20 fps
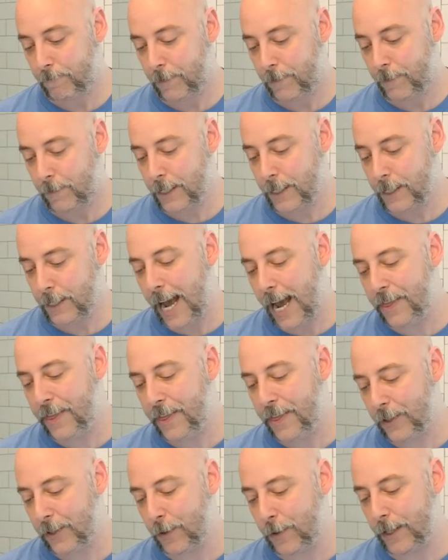Yeah, I think it's
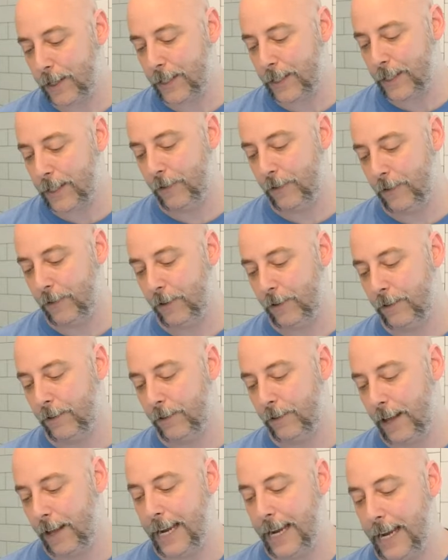Resident Evil
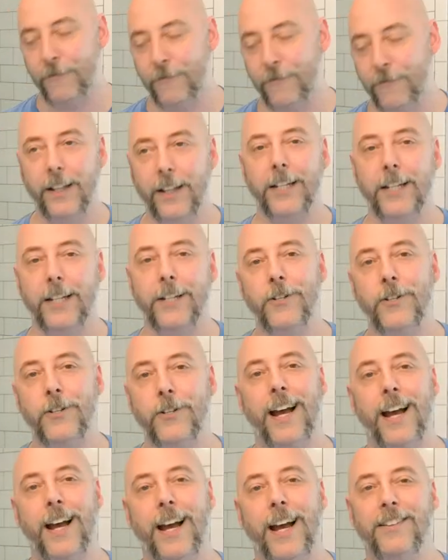8 Village.
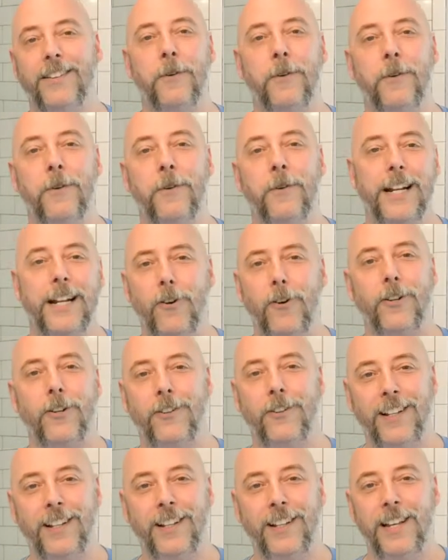Yeah, you're right.
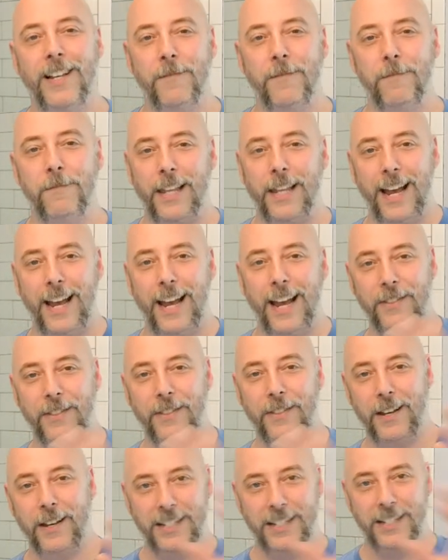But they had
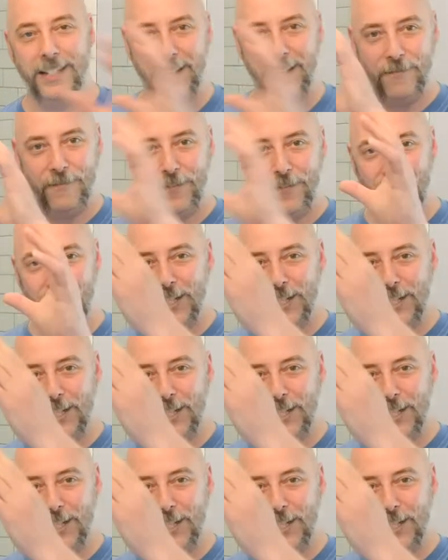it's a village